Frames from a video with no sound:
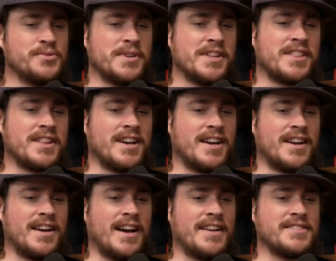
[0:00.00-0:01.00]
with
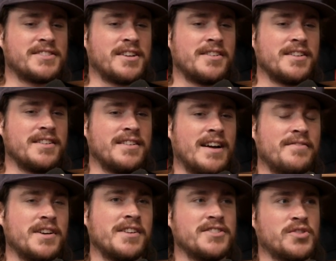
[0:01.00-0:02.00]
I've
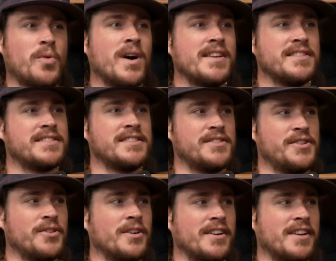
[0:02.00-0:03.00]
done it twice in New
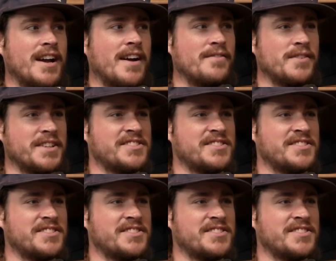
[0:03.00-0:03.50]
York. I've like